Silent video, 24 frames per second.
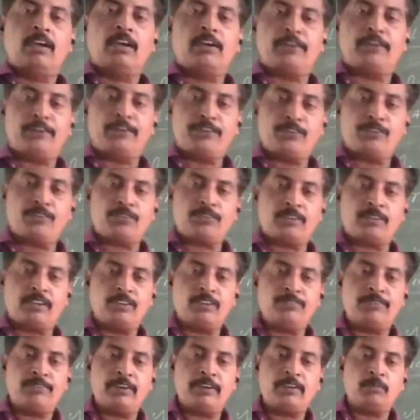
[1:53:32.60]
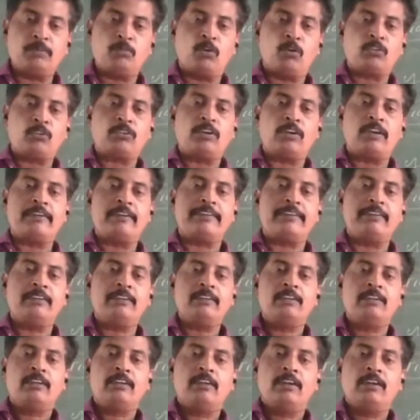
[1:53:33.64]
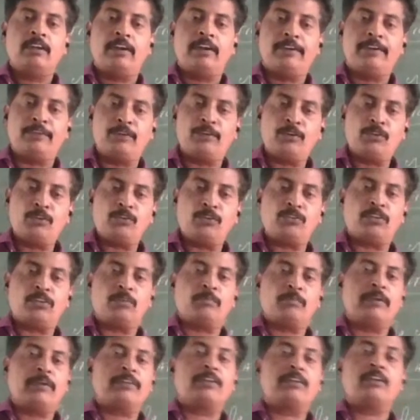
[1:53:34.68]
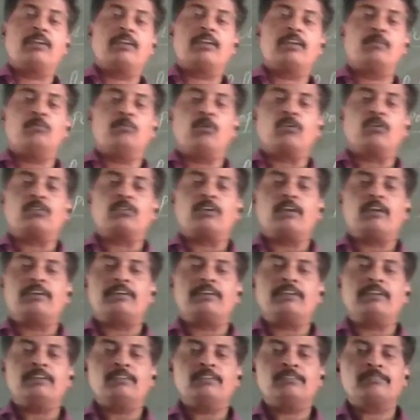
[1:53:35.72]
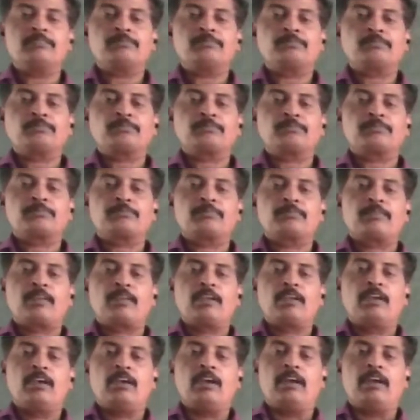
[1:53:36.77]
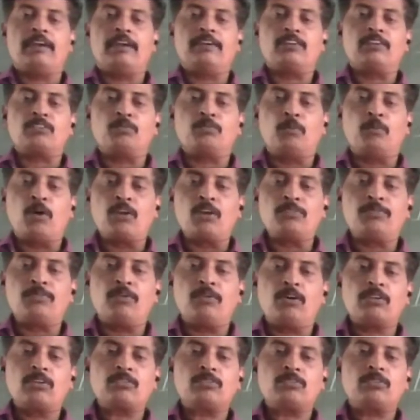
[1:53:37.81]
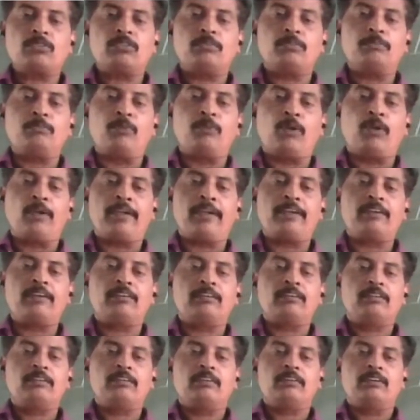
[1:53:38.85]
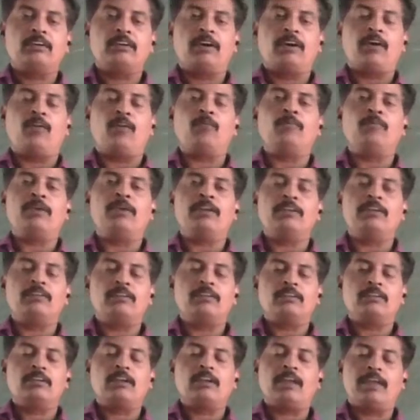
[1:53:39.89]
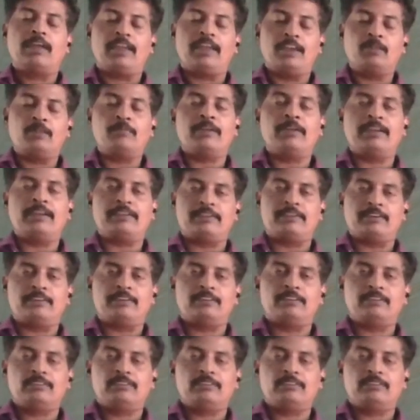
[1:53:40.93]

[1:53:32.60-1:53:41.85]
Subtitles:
reducing infant mortality and reducing maternal mortality, and smallpox, plague have been eliminated.